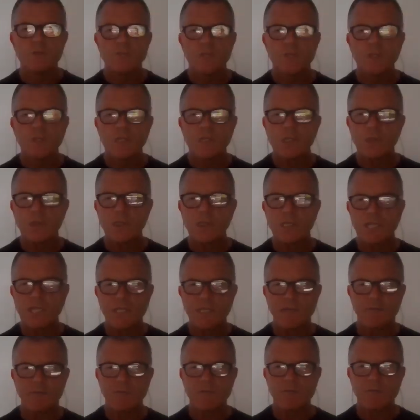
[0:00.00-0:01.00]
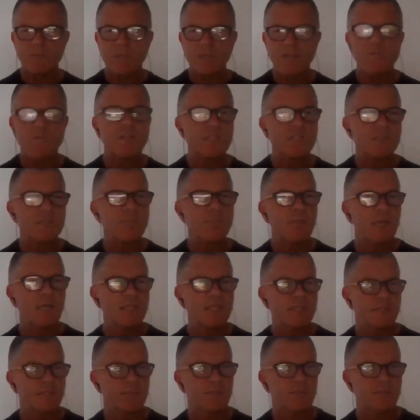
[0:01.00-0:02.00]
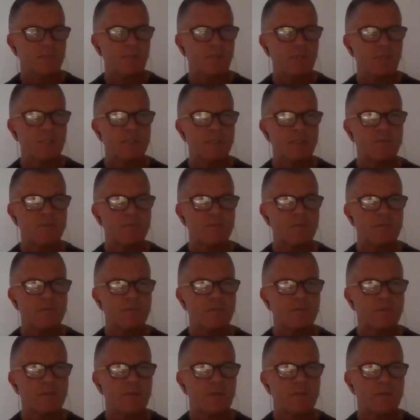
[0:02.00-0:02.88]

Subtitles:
certainly looking at it from an evidence-based perspective,